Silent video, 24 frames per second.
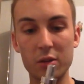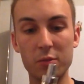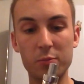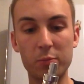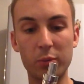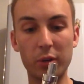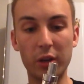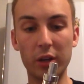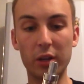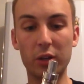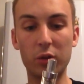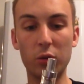
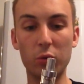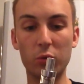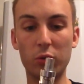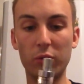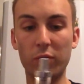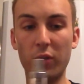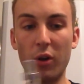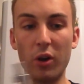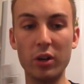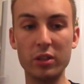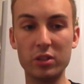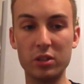pretty cool
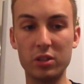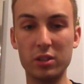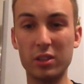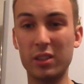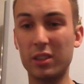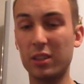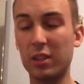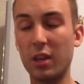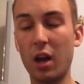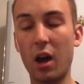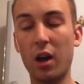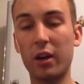device.
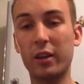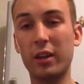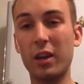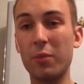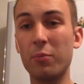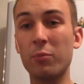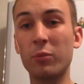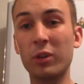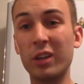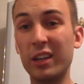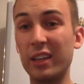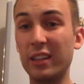
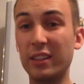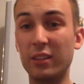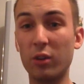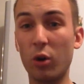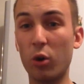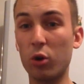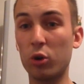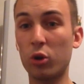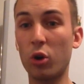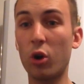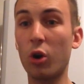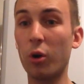
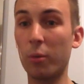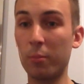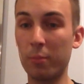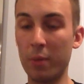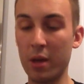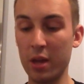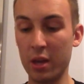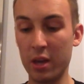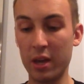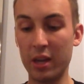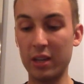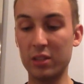
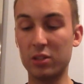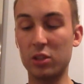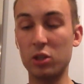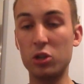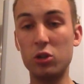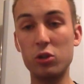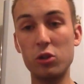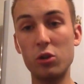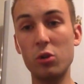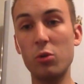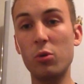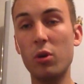Kimree.com. It's
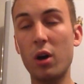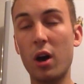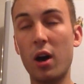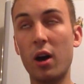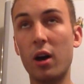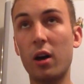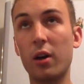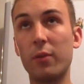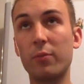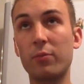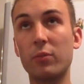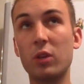
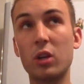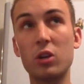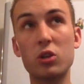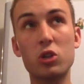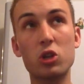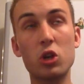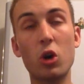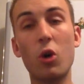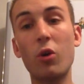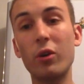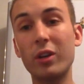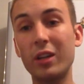a
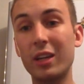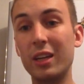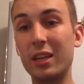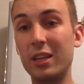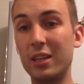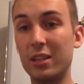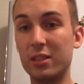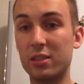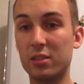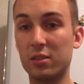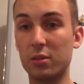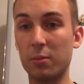
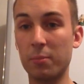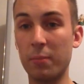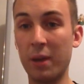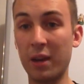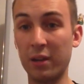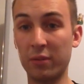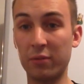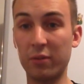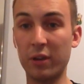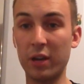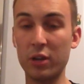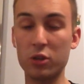Chinese
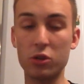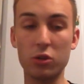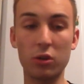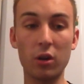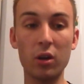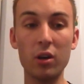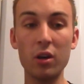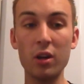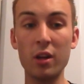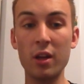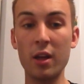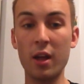
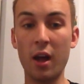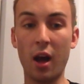manufacturer.